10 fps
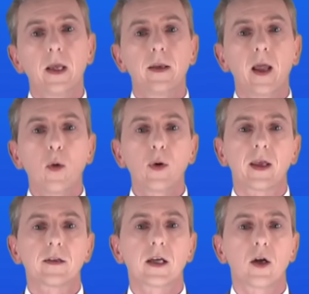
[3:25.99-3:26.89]
Now we
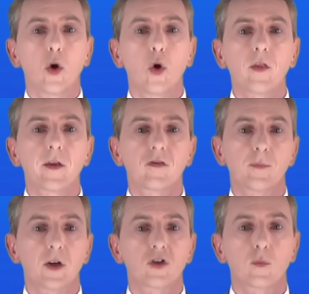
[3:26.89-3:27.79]
enter all the
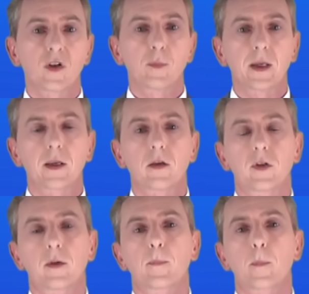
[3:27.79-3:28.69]
information we've been
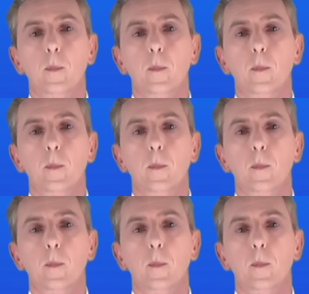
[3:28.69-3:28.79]
given.